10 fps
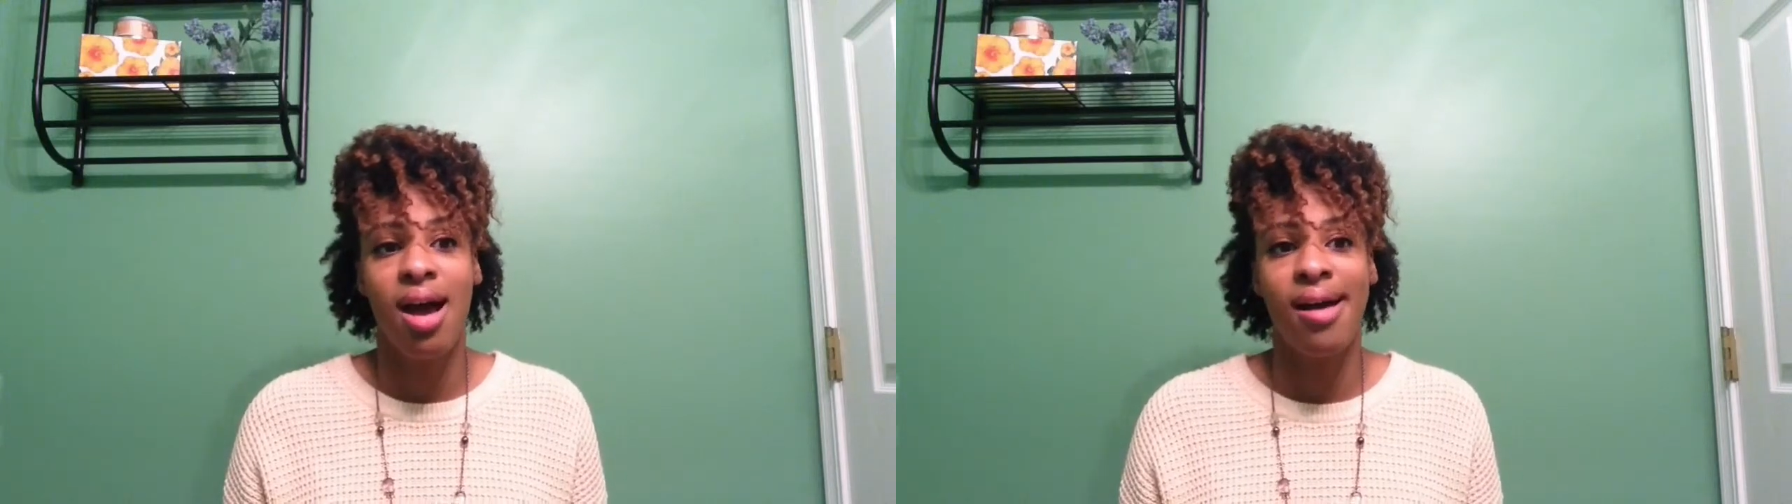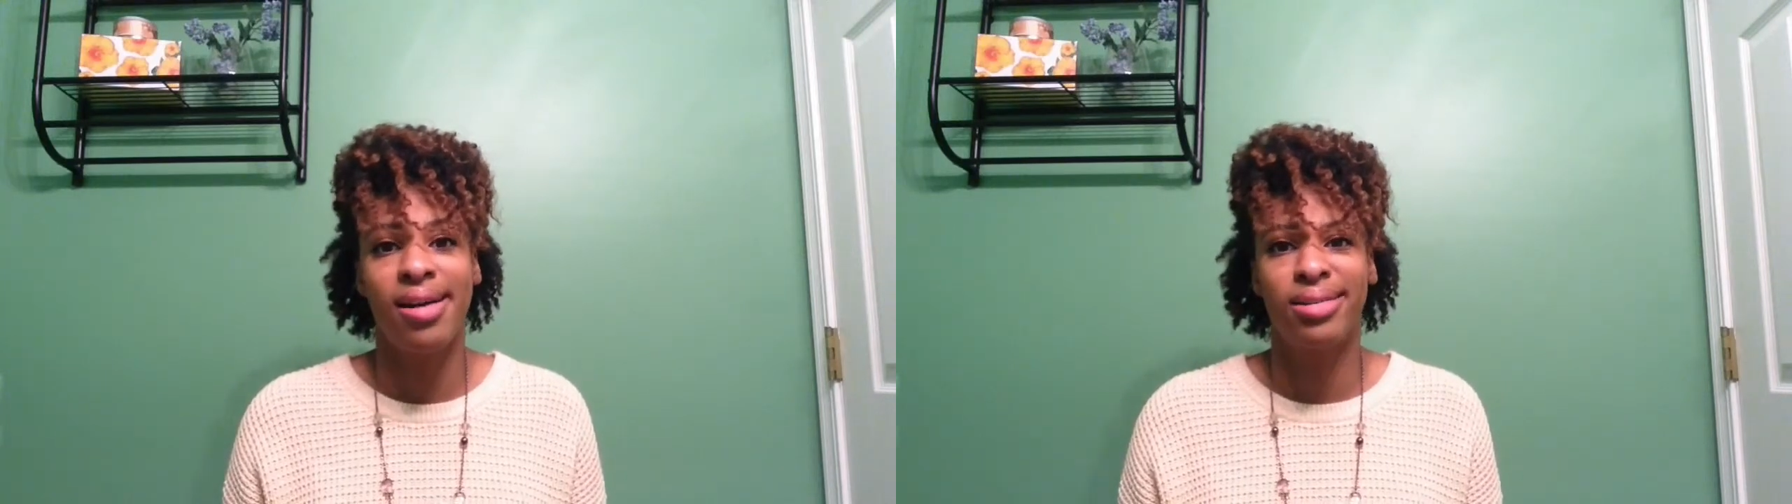
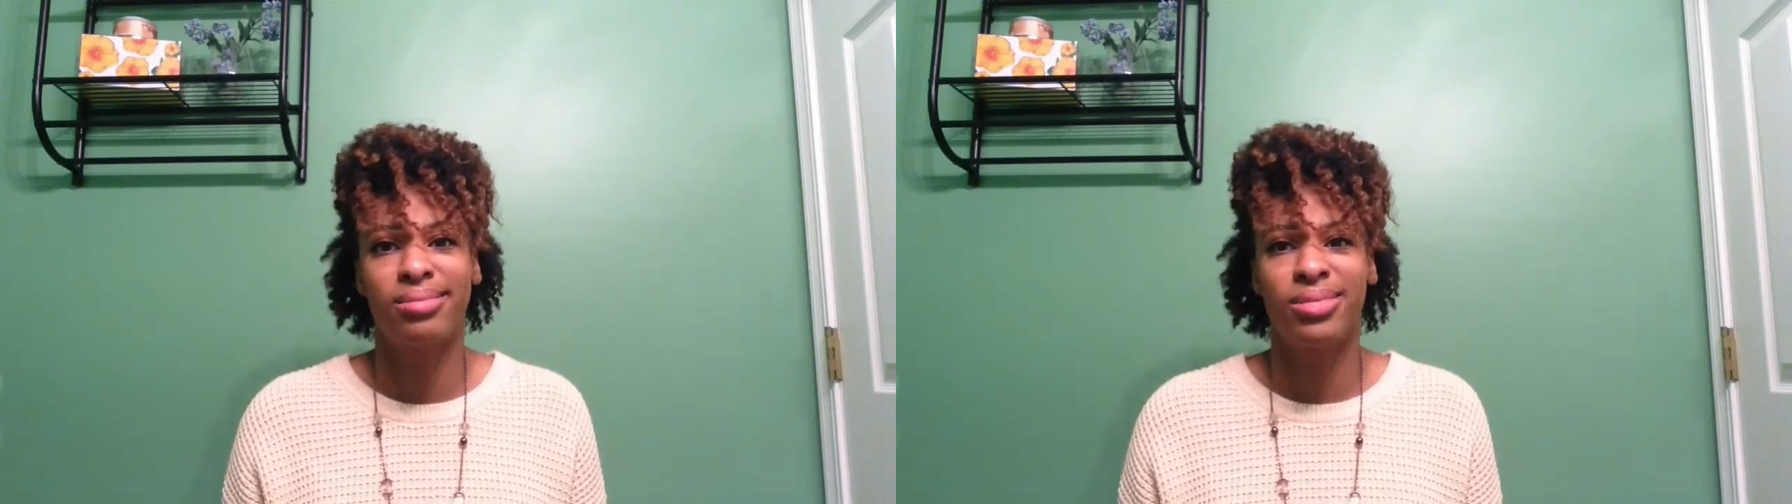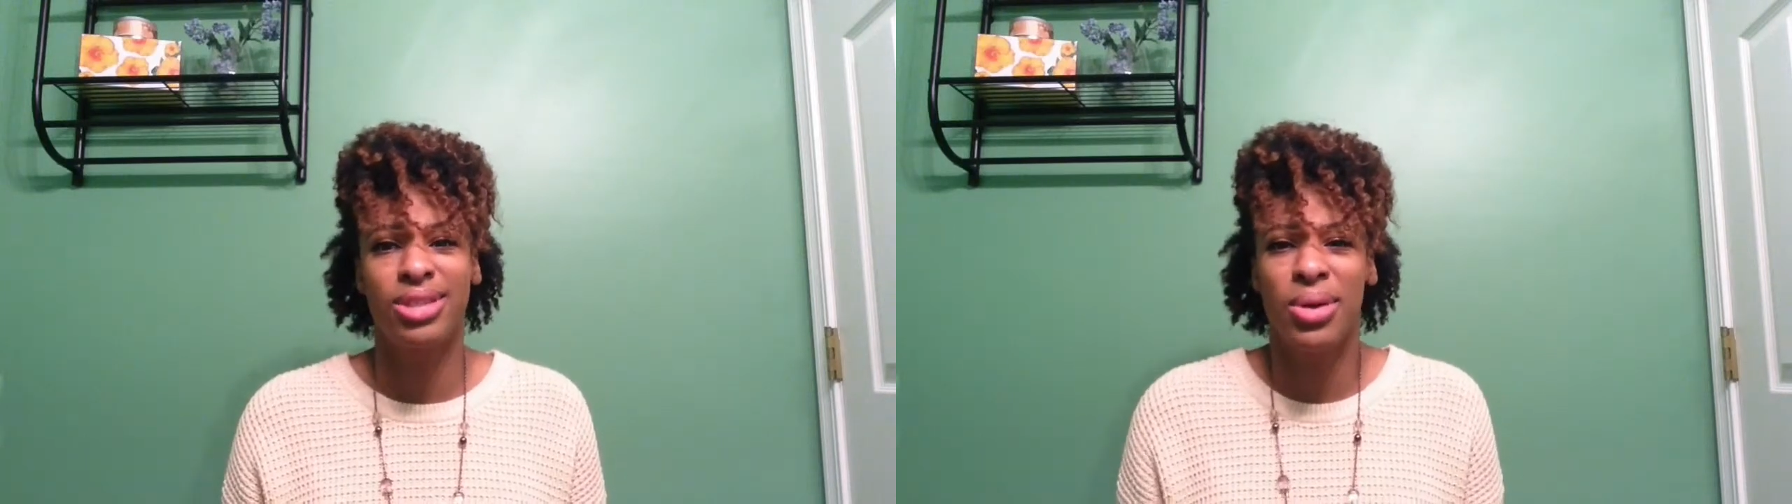
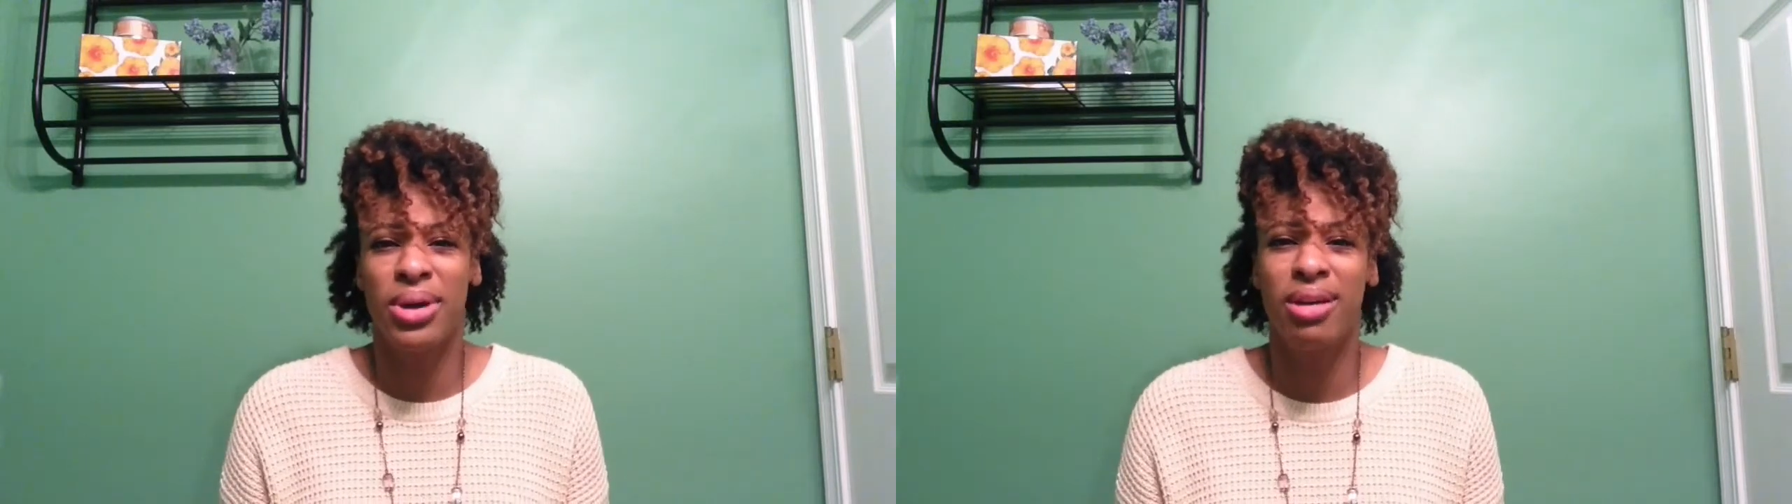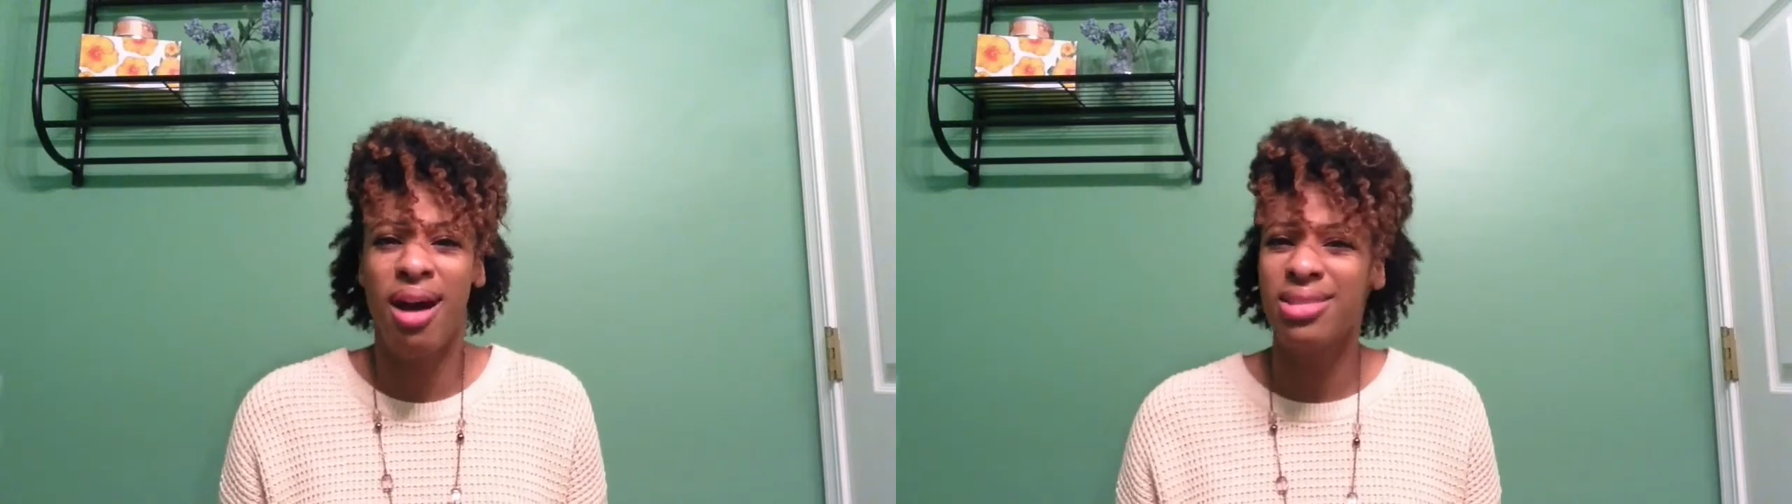Um, so
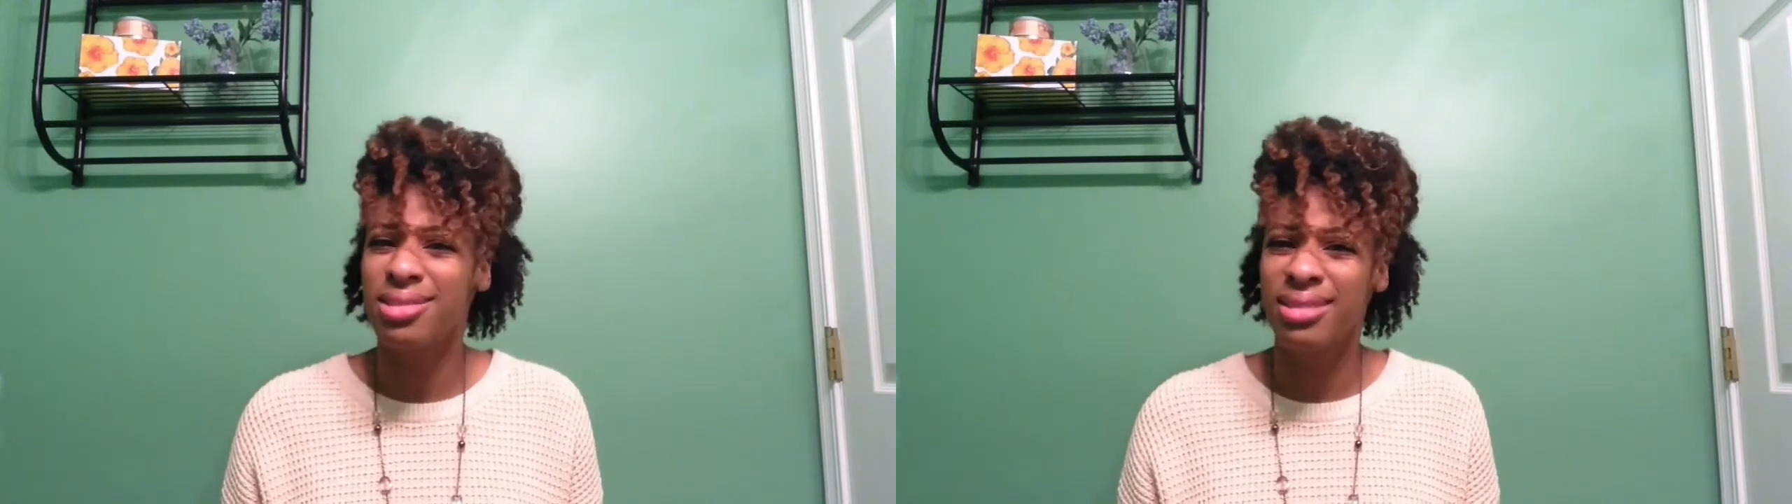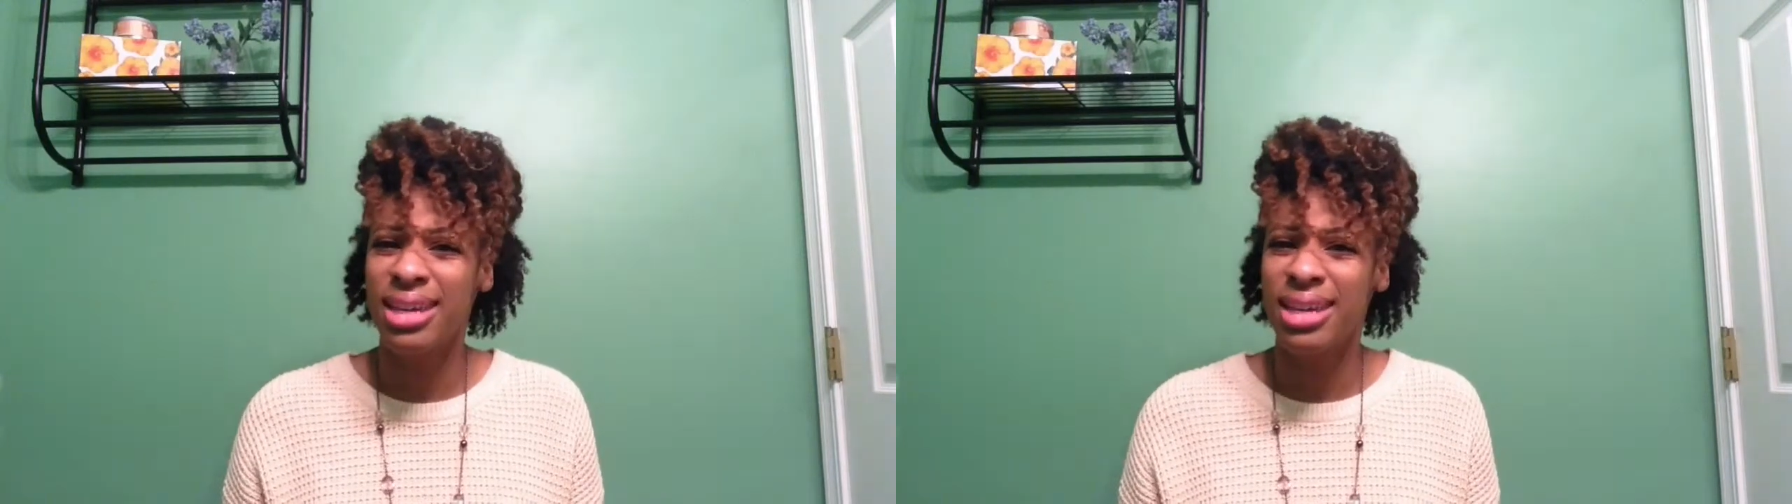it'll also